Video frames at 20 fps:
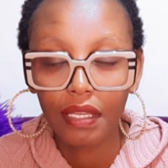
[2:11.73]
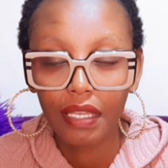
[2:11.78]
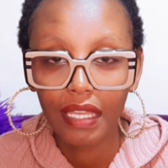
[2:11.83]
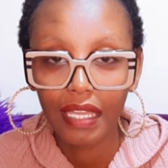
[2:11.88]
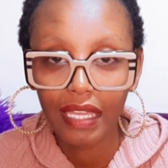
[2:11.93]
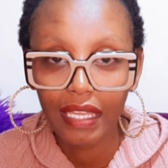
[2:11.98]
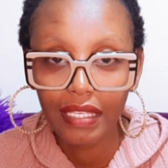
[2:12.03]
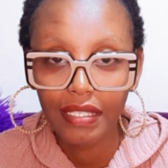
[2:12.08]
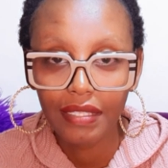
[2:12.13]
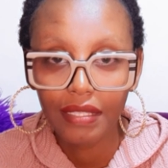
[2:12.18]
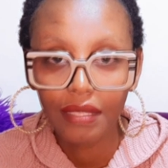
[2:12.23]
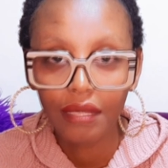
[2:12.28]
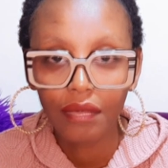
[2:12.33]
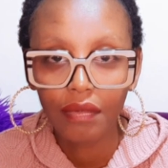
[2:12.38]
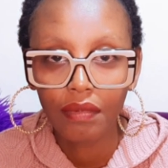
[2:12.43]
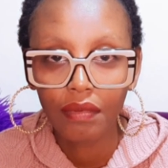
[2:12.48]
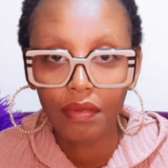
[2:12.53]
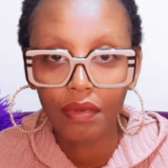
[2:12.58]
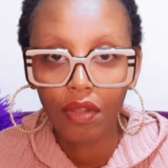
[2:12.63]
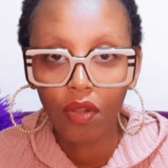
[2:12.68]
is
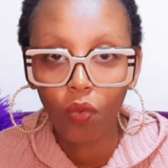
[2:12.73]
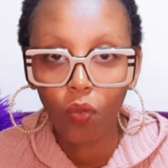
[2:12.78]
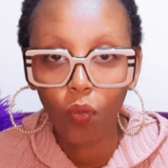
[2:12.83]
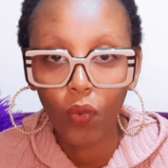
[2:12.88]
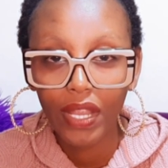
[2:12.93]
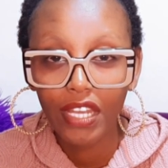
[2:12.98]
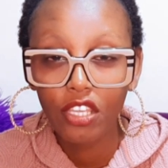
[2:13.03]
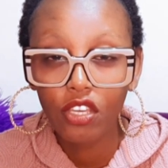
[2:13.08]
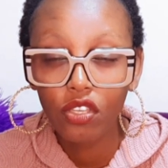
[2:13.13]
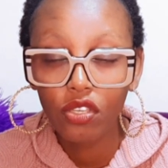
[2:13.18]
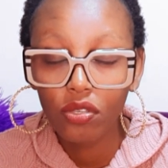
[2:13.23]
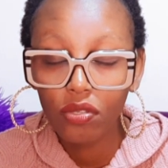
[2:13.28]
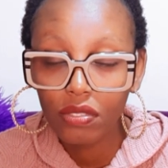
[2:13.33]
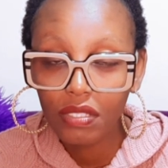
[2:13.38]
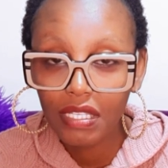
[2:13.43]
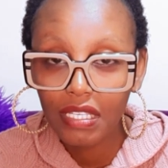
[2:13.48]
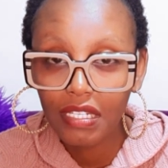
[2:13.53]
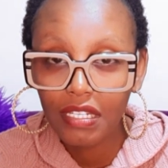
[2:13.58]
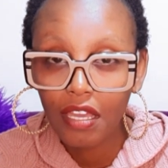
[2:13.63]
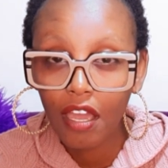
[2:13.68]
when you use
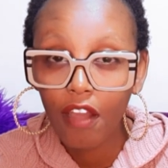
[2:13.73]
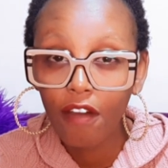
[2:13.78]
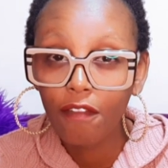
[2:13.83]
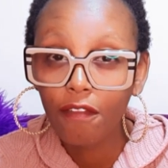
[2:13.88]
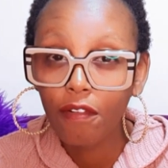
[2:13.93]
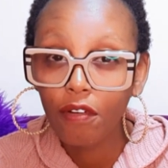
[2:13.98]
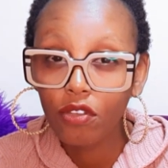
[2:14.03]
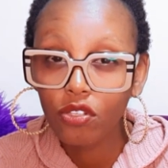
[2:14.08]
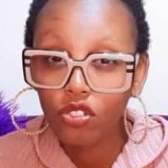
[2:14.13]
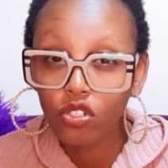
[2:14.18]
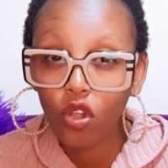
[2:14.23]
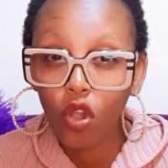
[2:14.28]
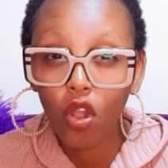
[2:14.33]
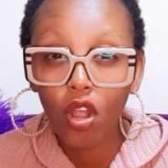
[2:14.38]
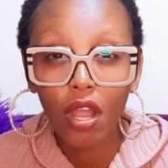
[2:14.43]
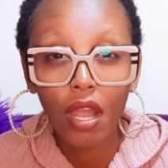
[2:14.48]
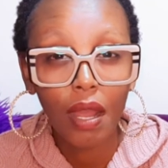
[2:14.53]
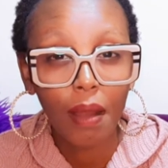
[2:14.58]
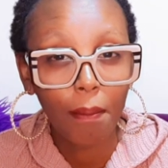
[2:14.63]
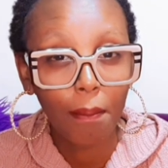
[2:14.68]
it for
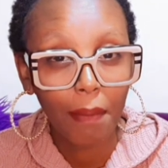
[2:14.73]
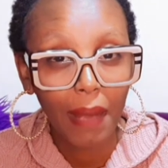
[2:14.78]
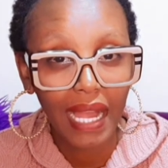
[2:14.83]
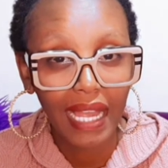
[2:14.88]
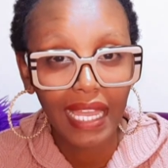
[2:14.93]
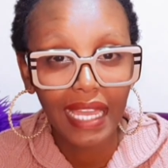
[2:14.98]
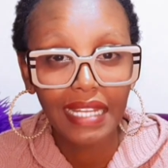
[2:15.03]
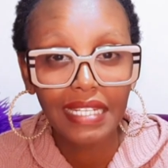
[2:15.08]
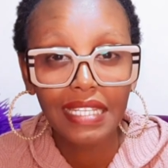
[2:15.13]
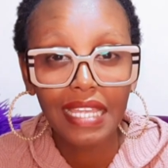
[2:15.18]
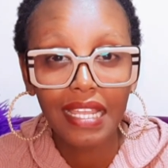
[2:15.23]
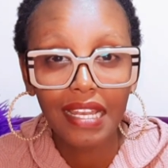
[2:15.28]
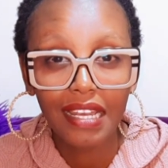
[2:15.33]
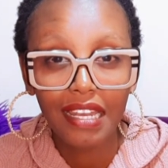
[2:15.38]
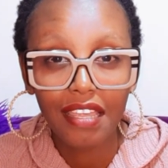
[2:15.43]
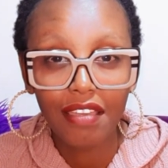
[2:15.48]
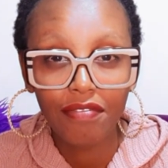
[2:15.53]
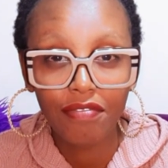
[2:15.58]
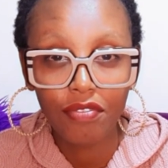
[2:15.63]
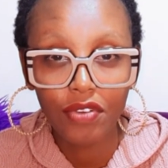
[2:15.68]
stock market
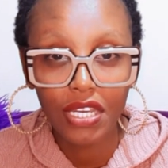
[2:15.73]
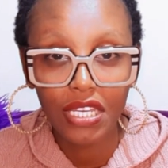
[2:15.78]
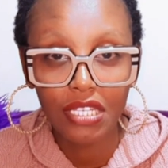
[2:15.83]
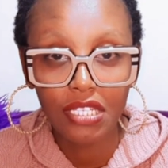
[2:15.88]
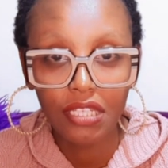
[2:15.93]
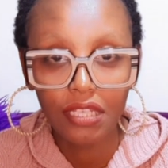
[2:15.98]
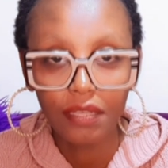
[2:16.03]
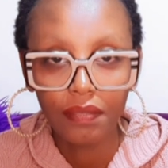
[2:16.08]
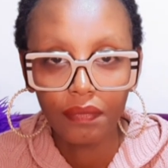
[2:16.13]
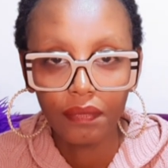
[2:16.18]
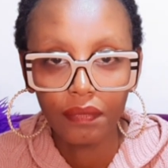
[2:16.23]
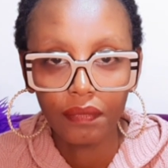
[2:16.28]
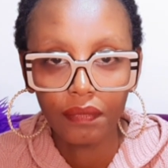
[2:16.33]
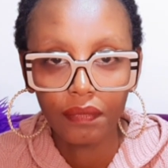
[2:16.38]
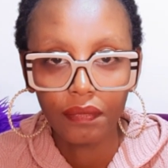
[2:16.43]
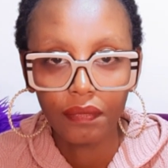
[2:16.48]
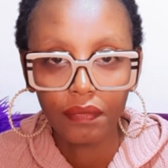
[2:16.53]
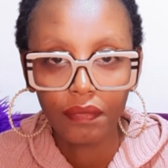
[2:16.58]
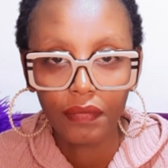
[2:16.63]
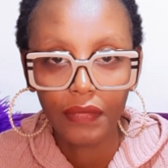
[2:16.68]
leverage.
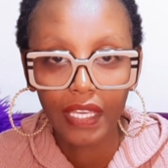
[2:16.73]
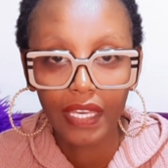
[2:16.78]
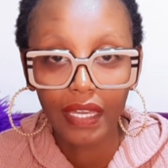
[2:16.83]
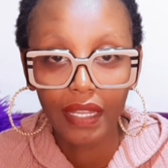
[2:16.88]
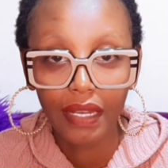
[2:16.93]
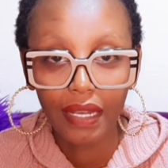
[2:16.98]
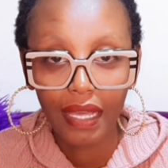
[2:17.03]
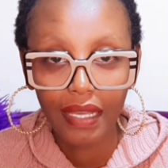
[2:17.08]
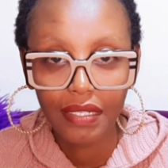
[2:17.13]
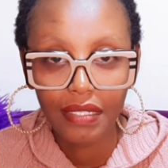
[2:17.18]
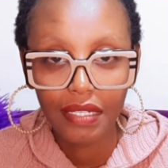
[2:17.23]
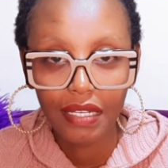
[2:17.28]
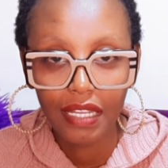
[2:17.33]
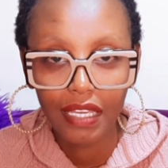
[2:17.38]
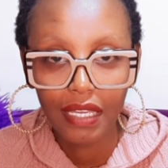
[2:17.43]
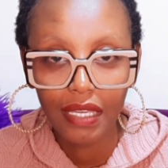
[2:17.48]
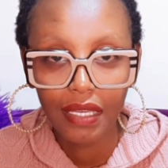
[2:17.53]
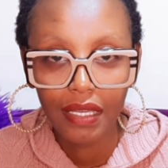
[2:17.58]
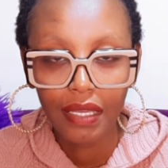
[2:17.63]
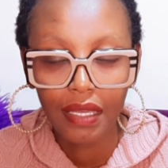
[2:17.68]
And
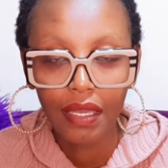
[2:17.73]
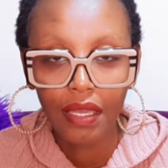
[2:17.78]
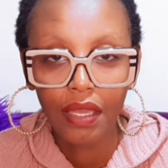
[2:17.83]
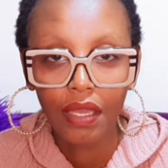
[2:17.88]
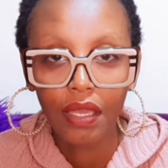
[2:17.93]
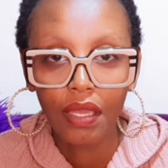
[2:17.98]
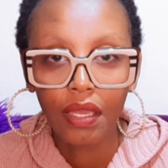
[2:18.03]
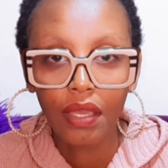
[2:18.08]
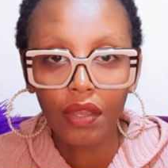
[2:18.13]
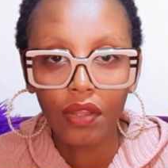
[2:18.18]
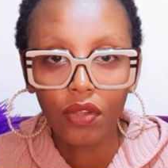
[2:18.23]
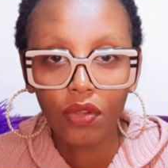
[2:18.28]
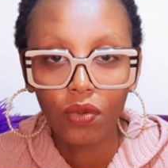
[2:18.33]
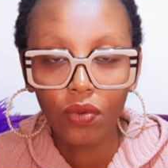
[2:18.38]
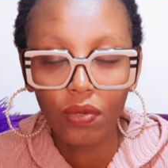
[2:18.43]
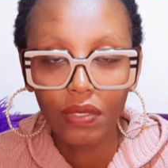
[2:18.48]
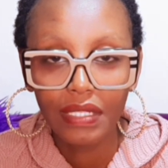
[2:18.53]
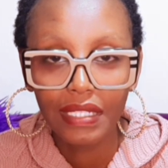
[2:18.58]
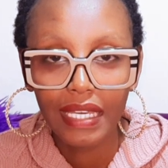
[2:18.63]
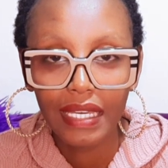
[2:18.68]
lastly,
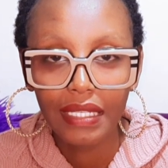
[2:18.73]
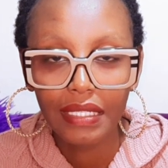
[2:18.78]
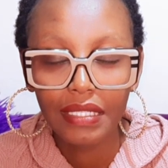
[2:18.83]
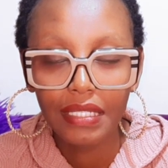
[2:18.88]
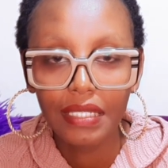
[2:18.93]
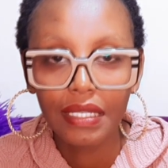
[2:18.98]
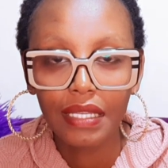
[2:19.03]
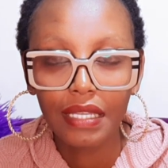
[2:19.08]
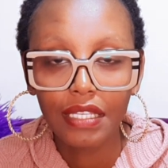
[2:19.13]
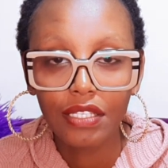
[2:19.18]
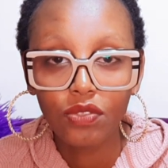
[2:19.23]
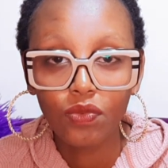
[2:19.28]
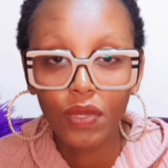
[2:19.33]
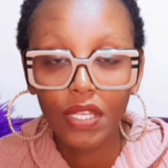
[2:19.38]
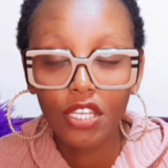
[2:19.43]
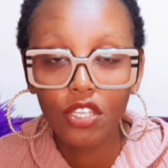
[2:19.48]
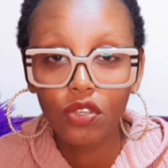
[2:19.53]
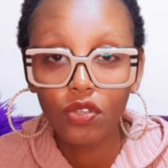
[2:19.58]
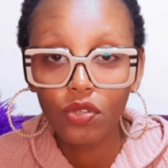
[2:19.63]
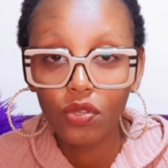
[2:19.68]
good debt is when
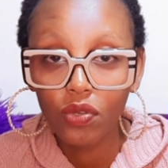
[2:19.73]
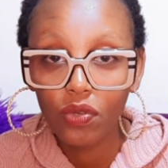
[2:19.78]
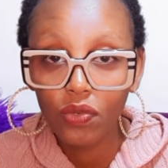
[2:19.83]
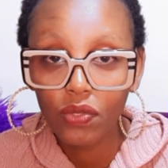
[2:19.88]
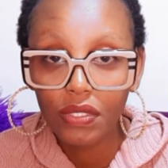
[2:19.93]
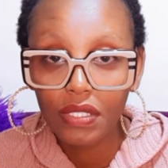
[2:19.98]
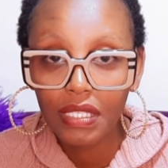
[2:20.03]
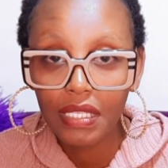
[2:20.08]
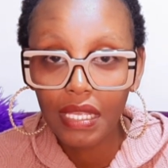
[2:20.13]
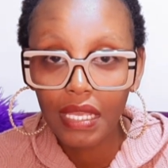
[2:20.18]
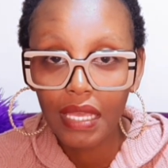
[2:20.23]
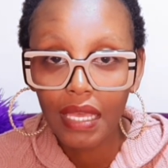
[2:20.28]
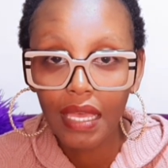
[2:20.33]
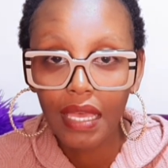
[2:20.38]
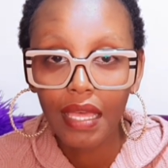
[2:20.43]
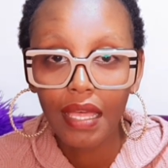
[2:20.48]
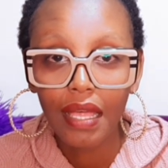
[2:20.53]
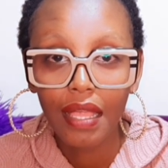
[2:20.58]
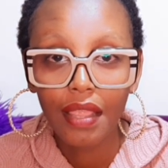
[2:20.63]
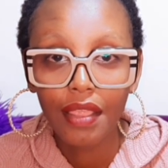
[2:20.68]
you use
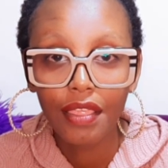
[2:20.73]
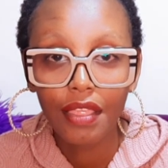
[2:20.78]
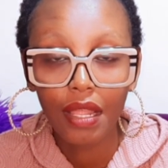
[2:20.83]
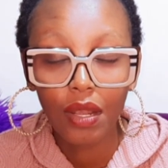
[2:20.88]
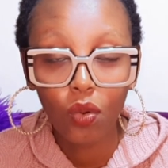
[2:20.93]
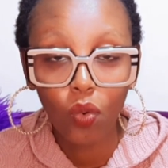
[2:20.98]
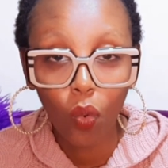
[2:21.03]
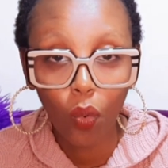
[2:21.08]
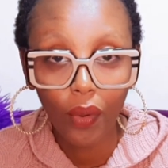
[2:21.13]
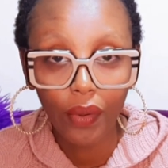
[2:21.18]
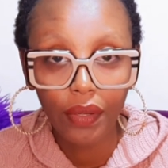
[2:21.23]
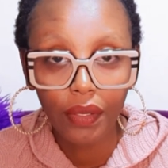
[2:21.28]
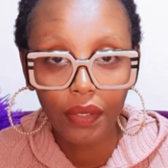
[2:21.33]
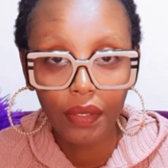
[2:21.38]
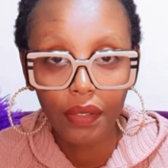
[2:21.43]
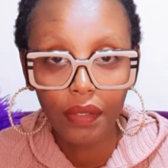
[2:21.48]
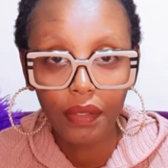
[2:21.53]
the loan